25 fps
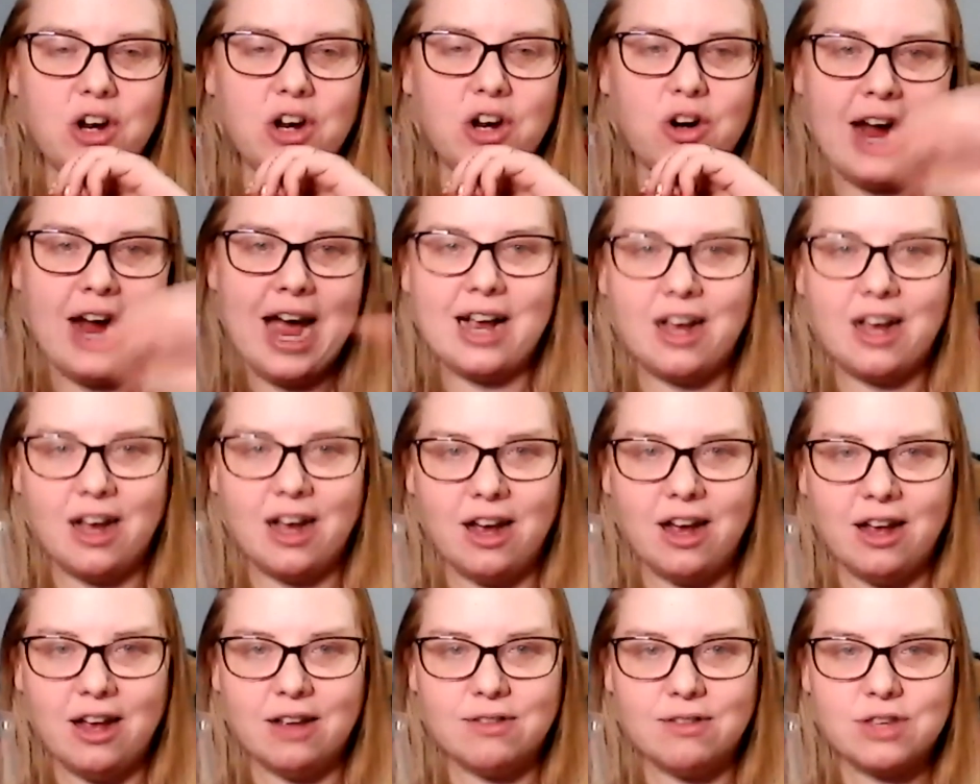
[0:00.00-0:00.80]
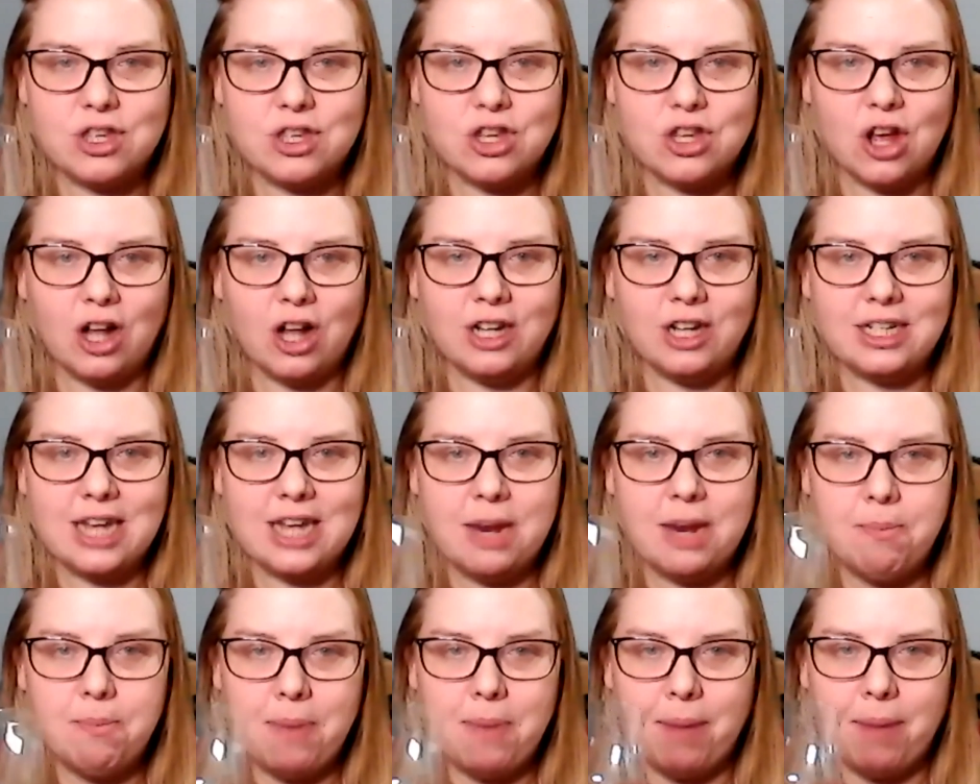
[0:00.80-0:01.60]
crack of
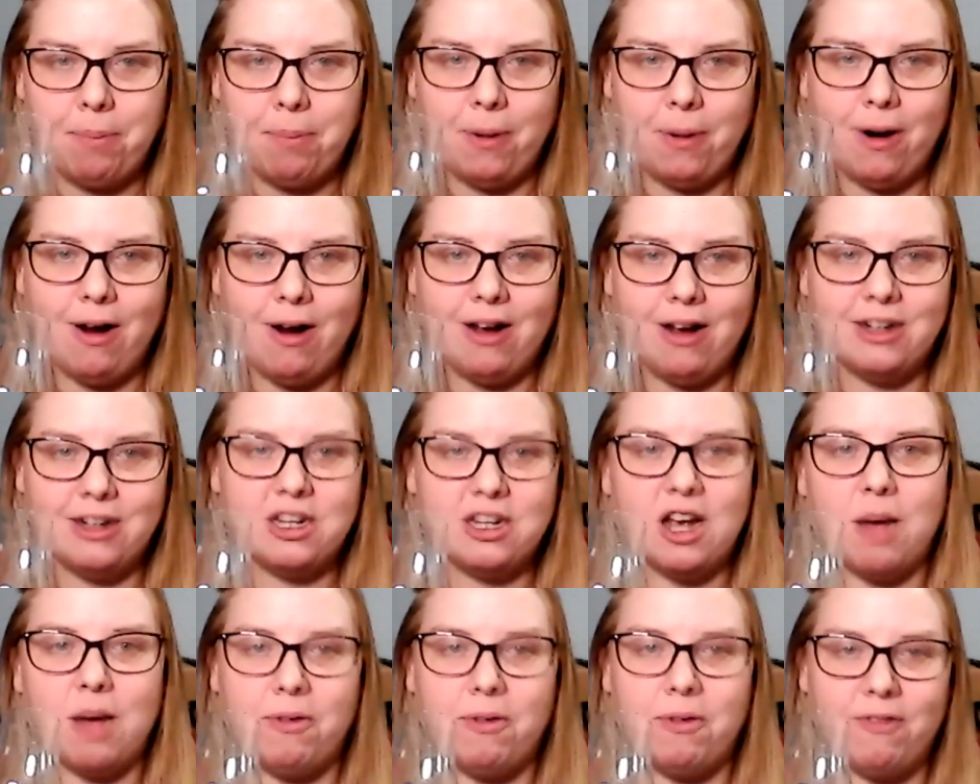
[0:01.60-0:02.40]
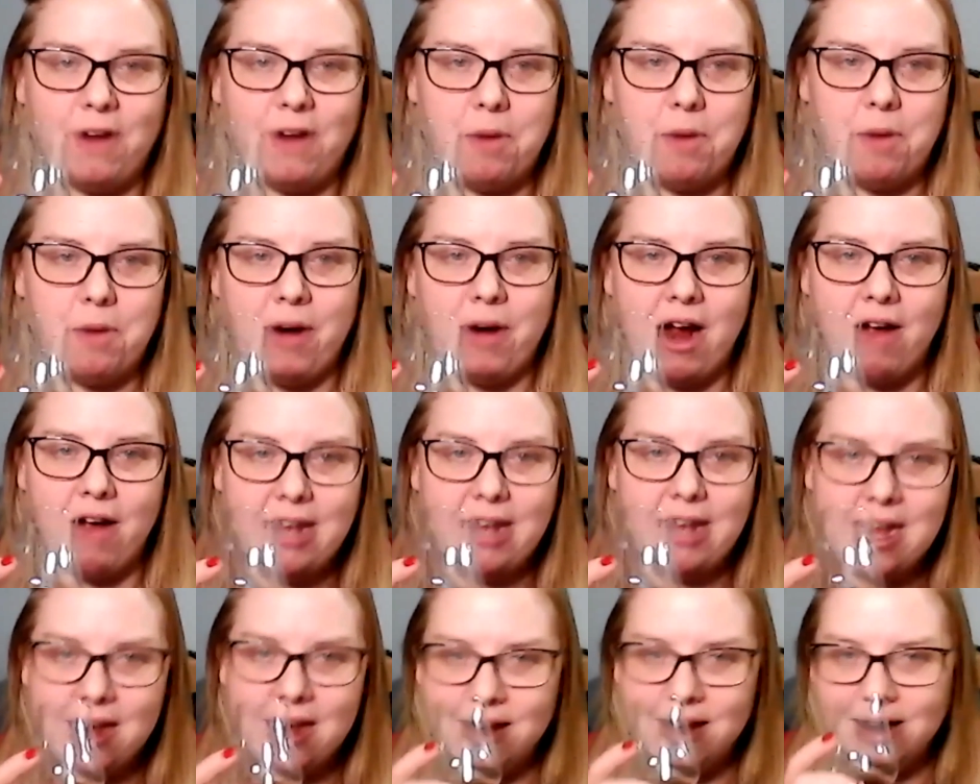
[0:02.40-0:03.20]
salt and pepper on top of our
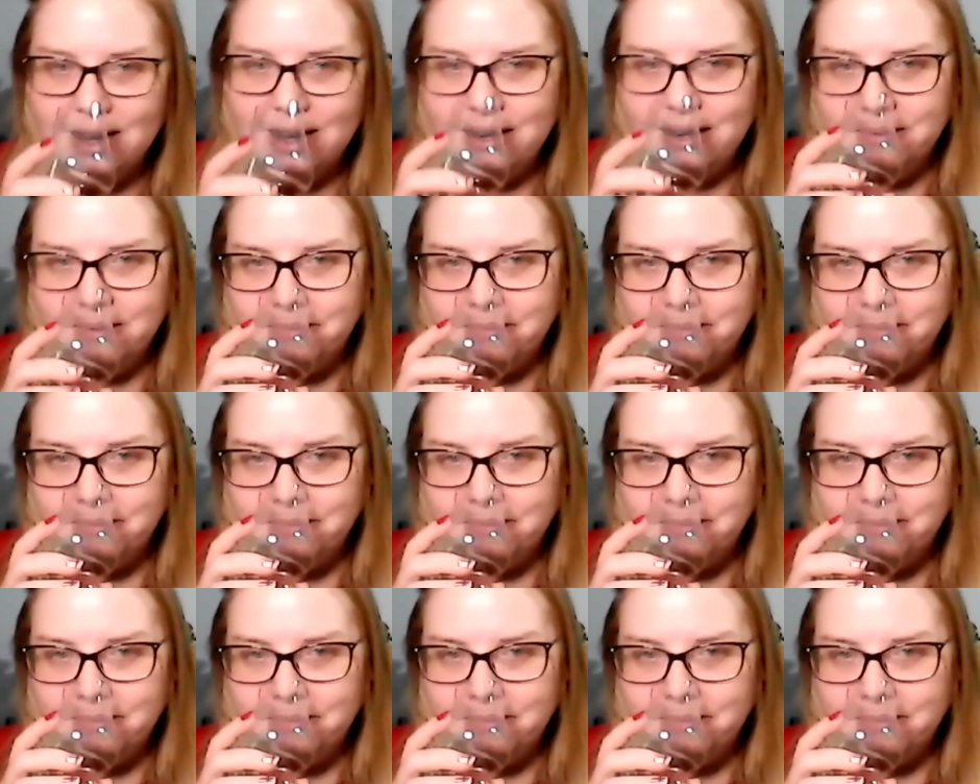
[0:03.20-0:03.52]
brownie.